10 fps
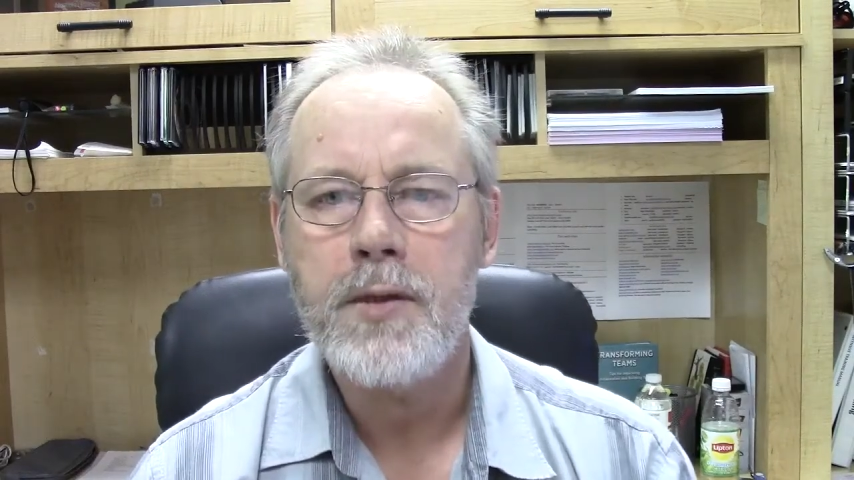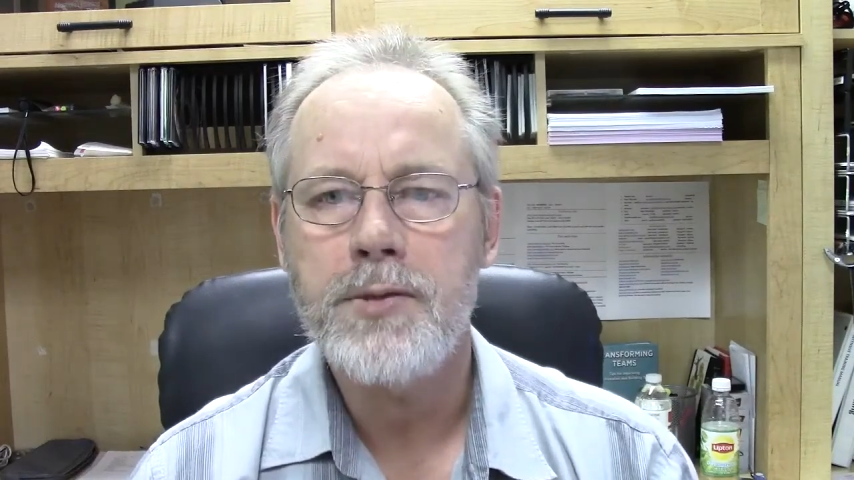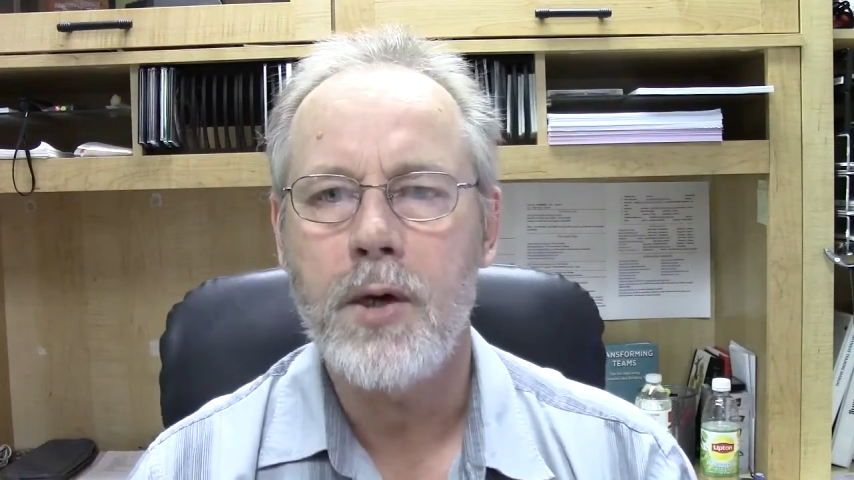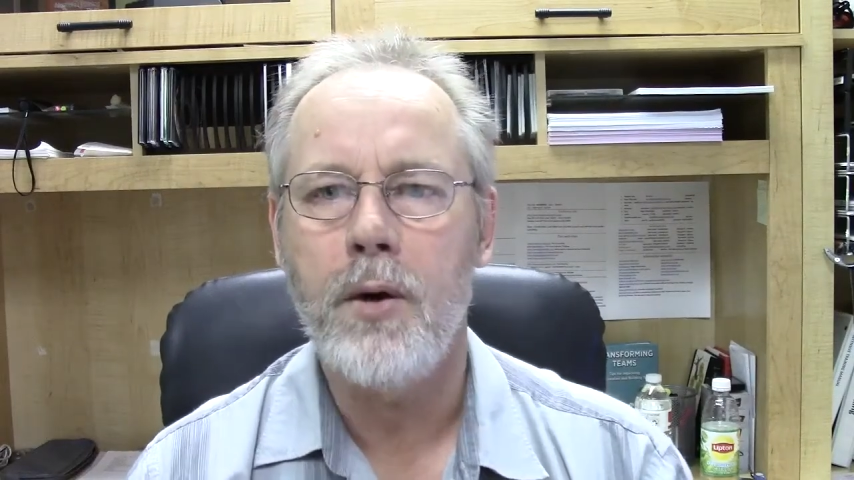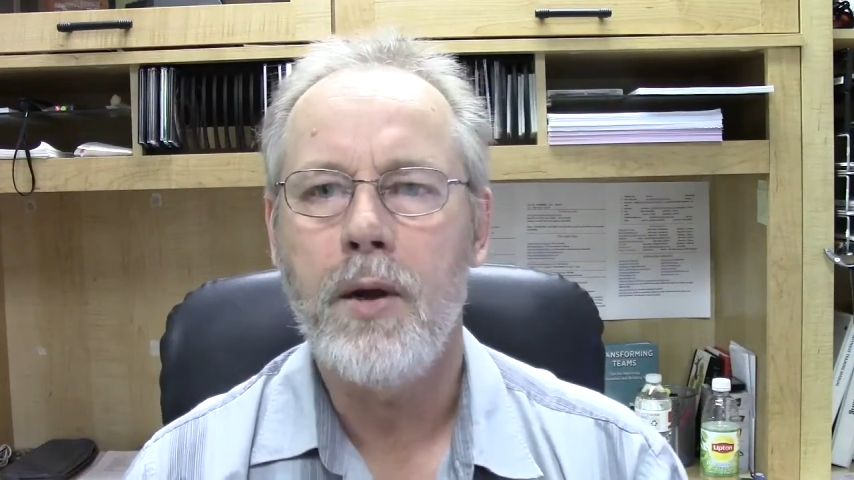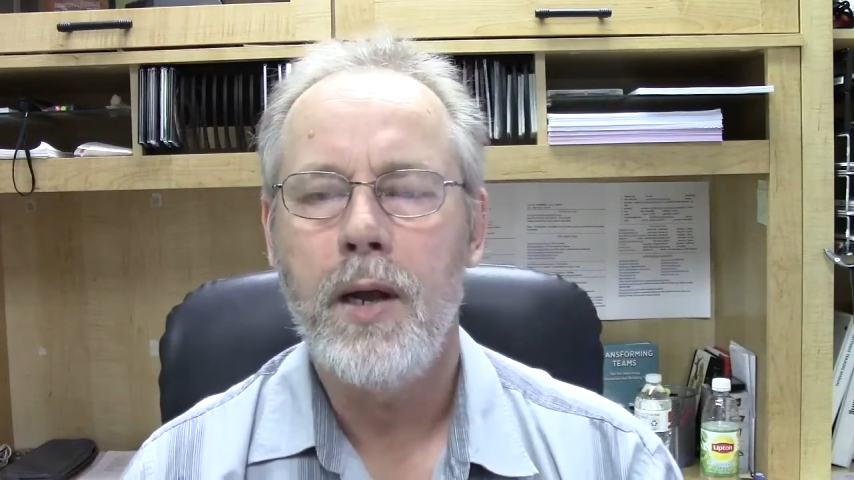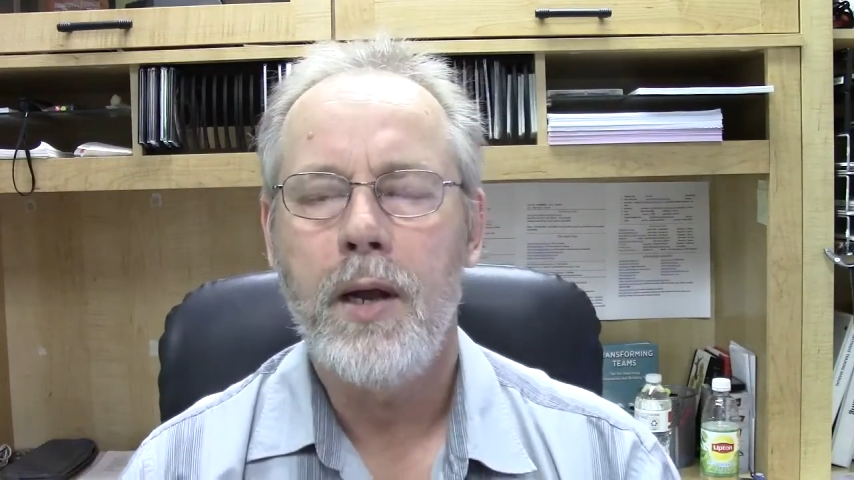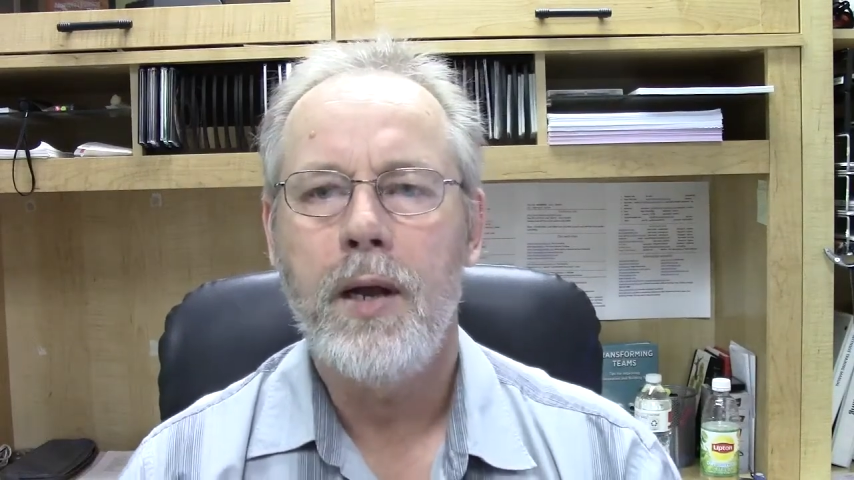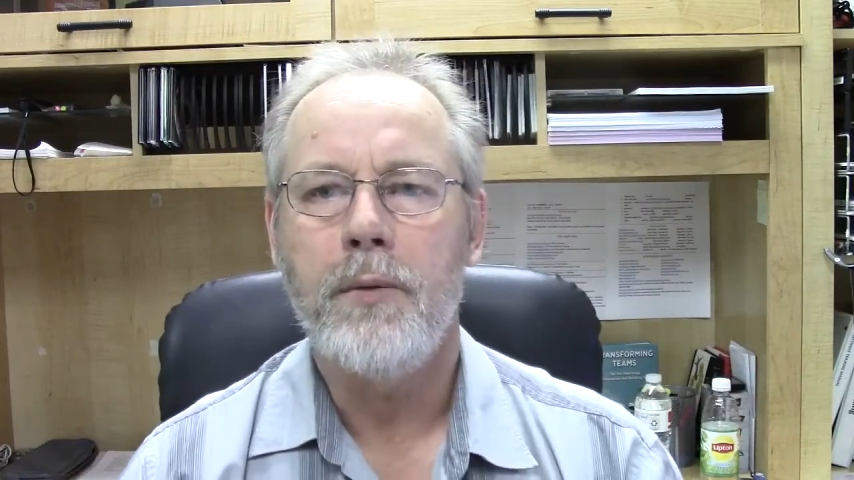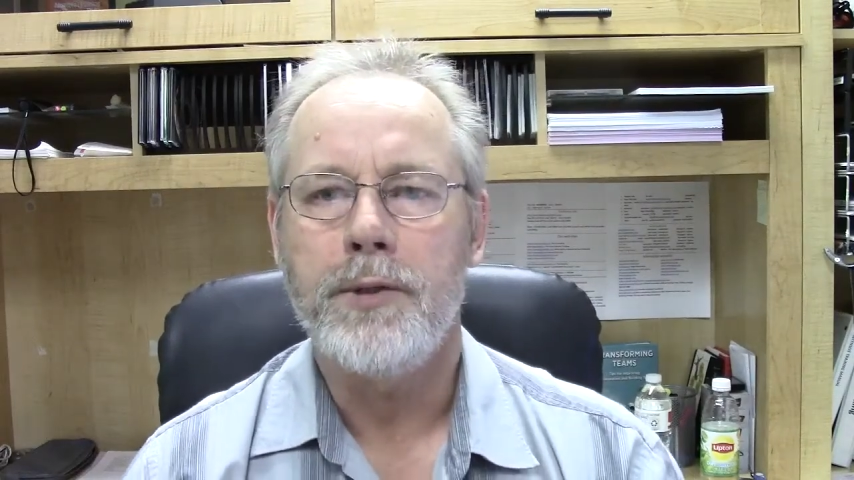So
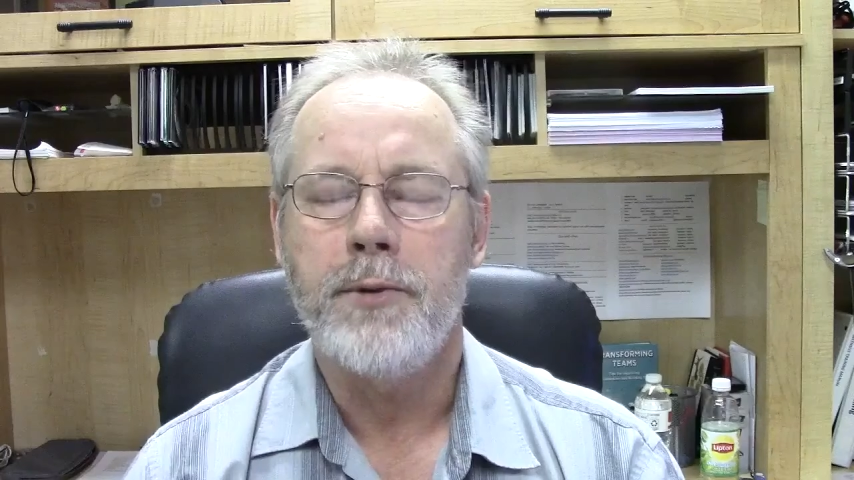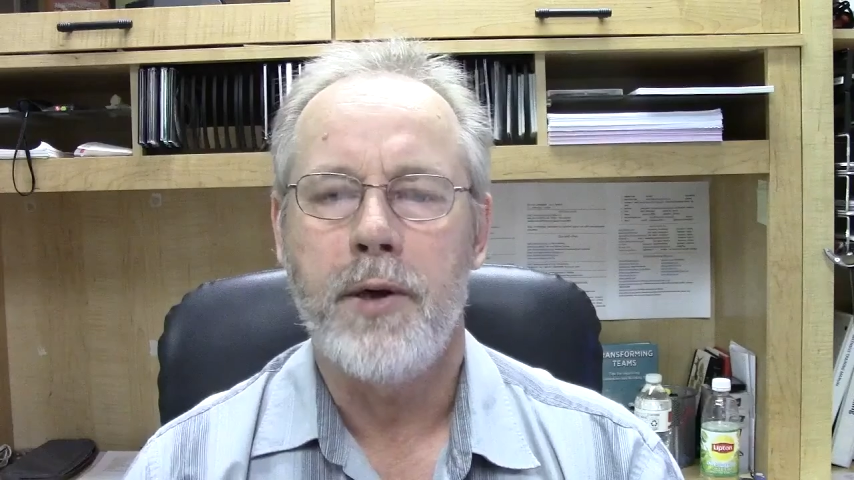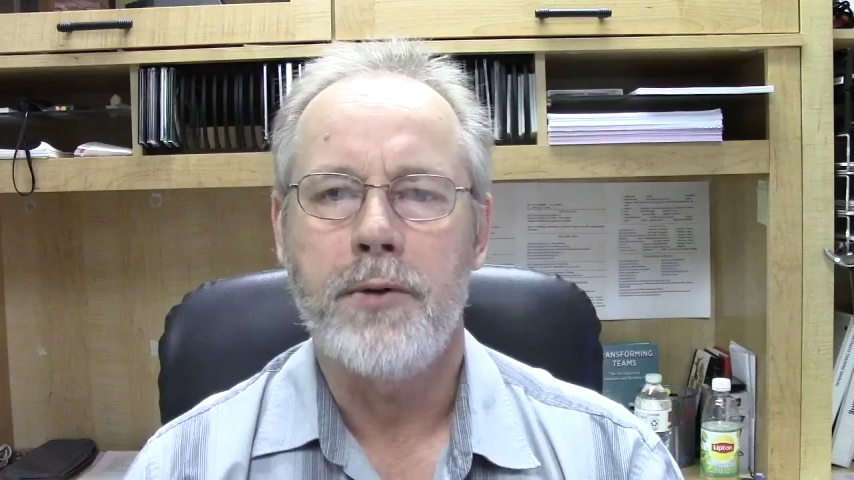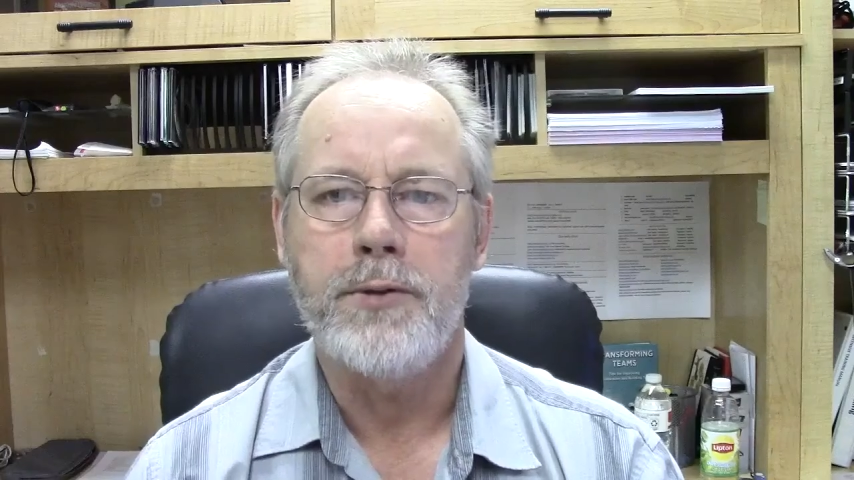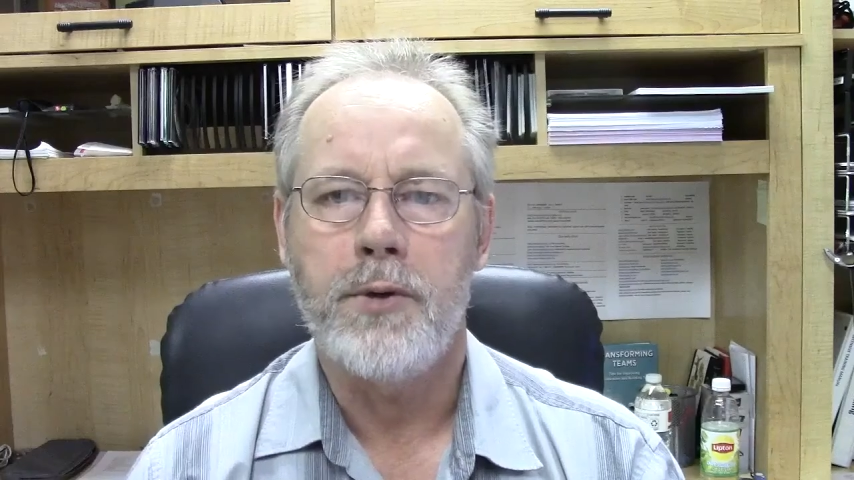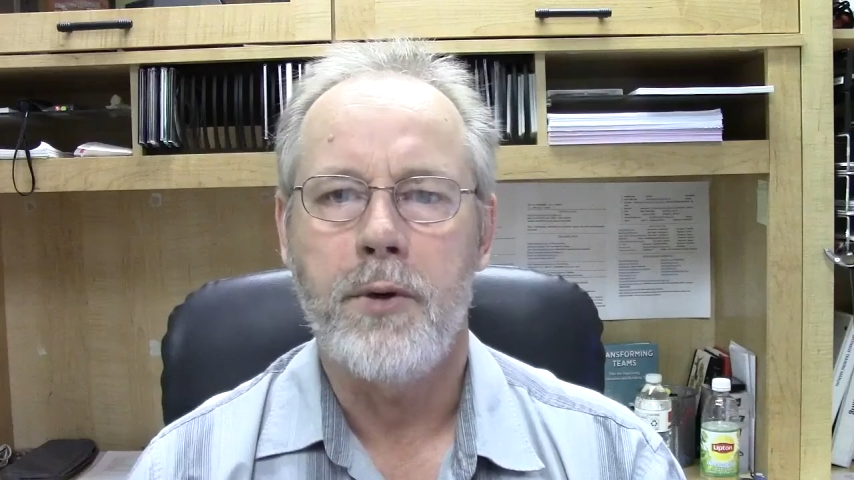what you want to do is